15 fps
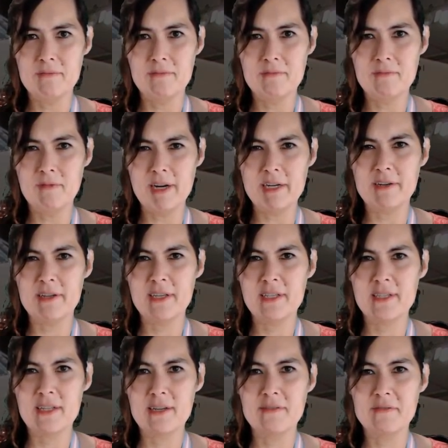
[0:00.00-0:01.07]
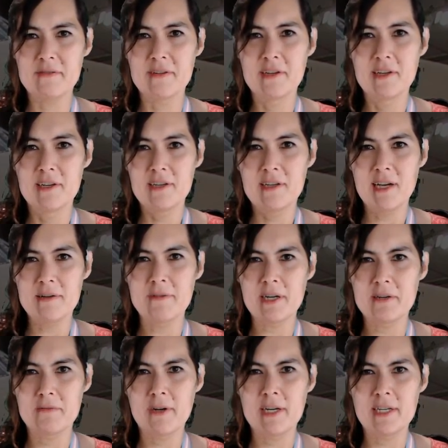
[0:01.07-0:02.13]
wearing stuff. I'd
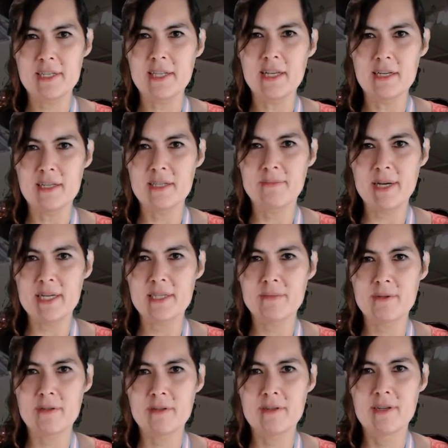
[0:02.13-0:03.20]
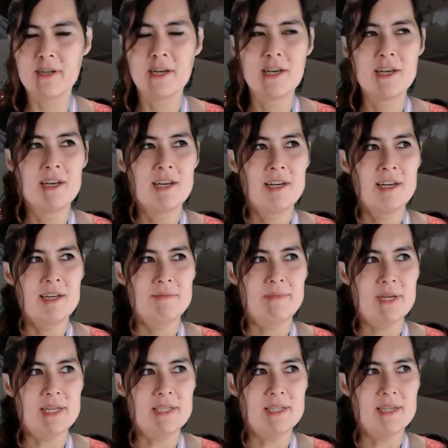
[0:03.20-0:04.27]
rather wear as little as possible,
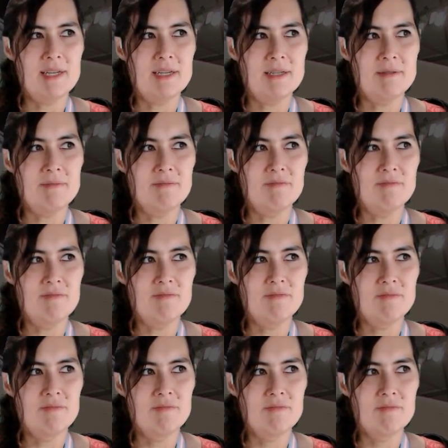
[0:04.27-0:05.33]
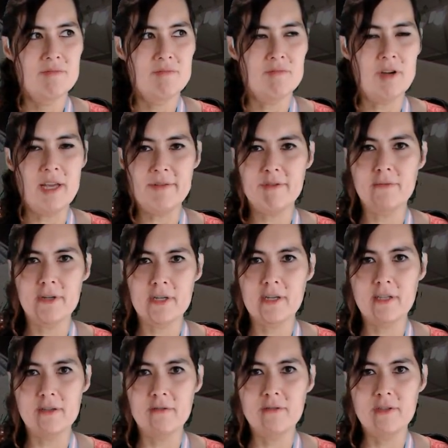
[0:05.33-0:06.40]
but we have to wear
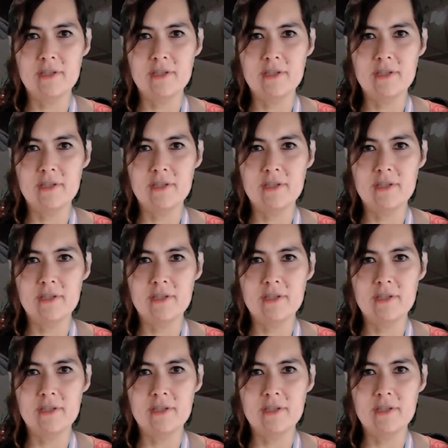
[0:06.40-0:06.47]
clothes,